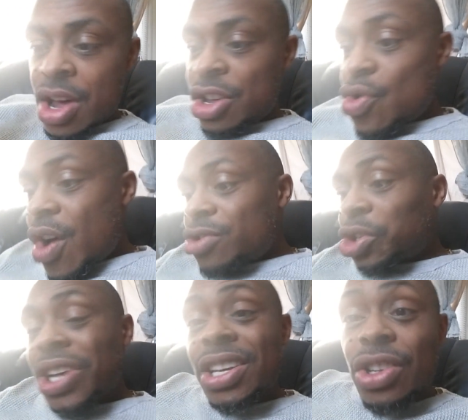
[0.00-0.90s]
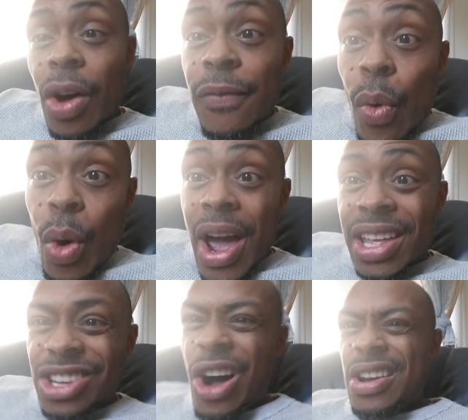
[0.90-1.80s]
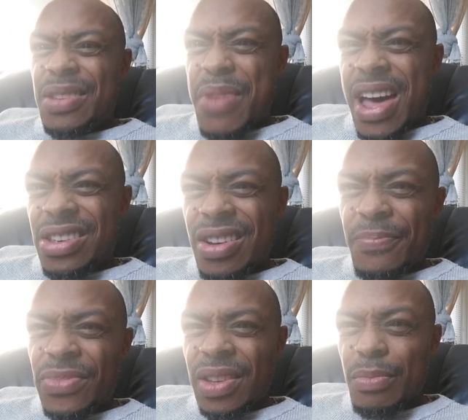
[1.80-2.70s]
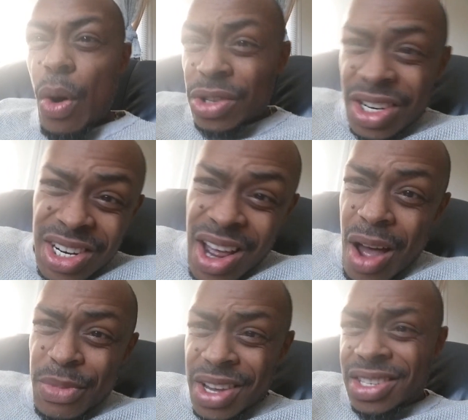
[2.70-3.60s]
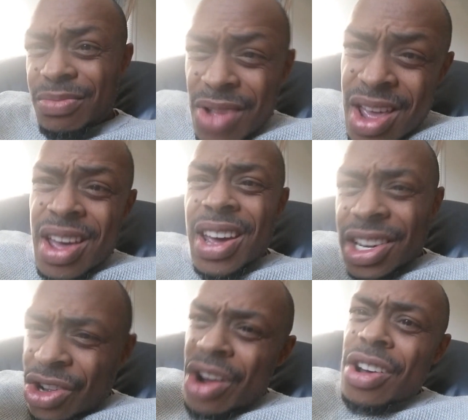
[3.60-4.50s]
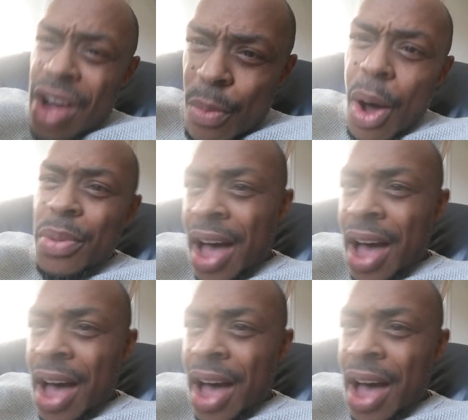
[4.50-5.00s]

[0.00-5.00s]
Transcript: you will understand to avoid Yanni Mania most of the time because he's starting to come up.